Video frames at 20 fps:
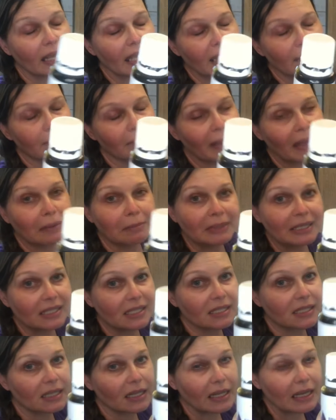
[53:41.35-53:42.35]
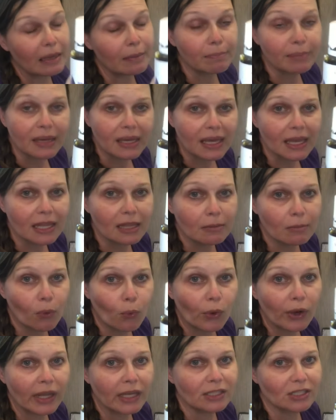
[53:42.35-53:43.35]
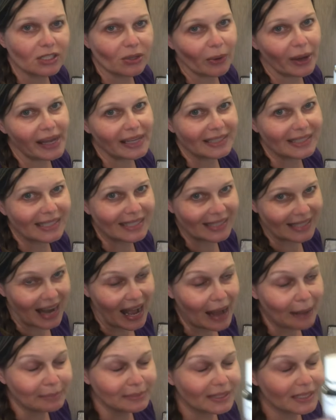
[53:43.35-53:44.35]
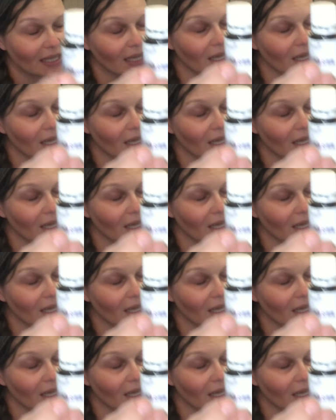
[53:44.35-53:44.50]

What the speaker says: it made me sleepy in the morning, so I stopped